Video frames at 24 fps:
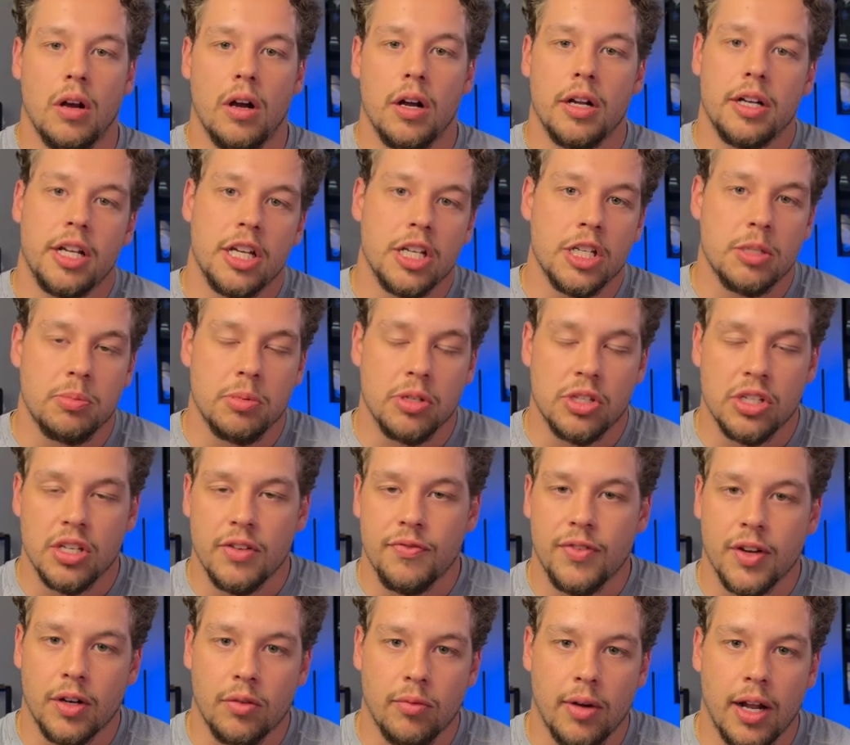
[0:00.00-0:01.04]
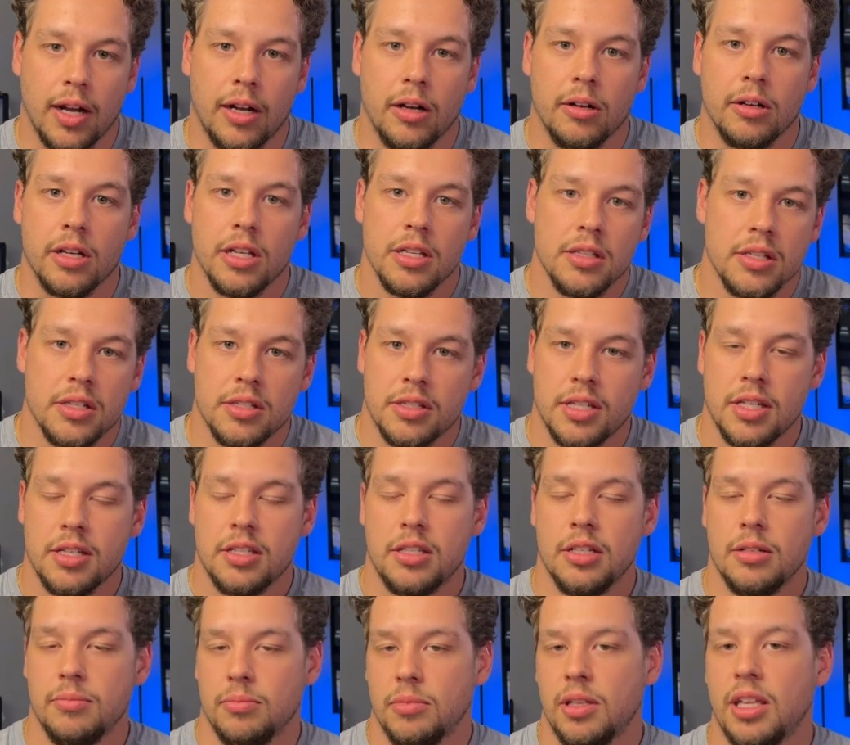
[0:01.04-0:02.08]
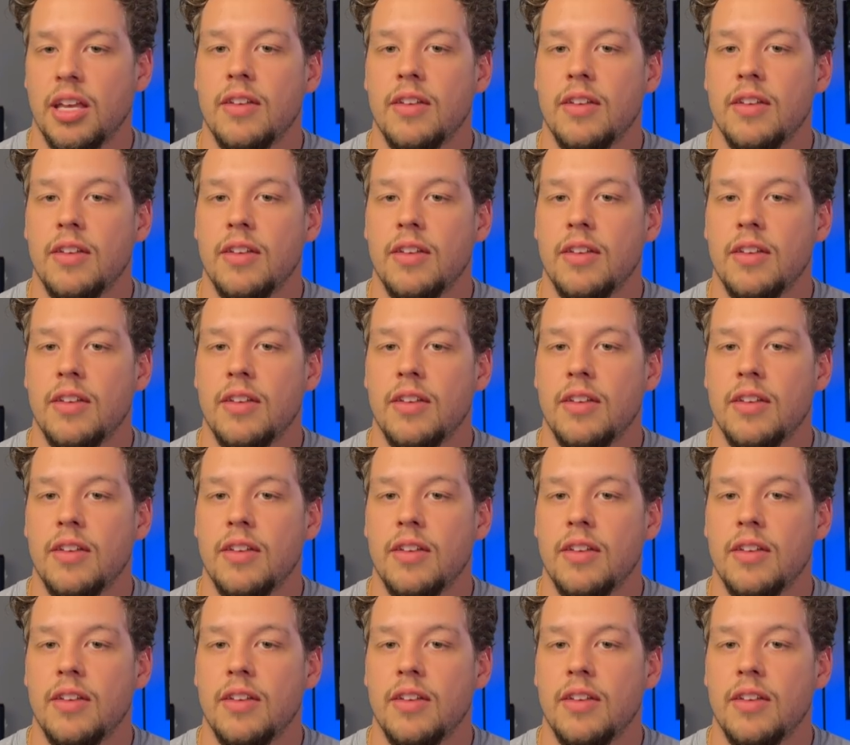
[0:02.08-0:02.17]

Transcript: on a specific record in the system,